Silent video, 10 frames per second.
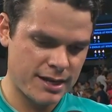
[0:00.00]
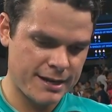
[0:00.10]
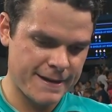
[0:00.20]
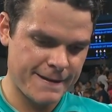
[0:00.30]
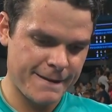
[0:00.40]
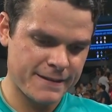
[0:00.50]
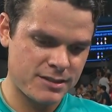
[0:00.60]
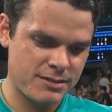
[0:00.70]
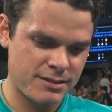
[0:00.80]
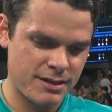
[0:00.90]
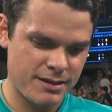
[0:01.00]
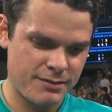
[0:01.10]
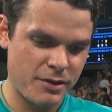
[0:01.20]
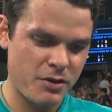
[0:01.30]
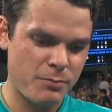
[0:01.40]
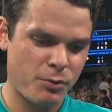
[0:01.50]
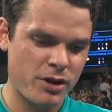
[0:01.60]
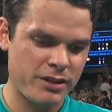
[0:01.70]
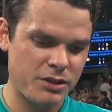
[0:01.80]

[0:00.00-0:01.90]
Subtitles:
It's very important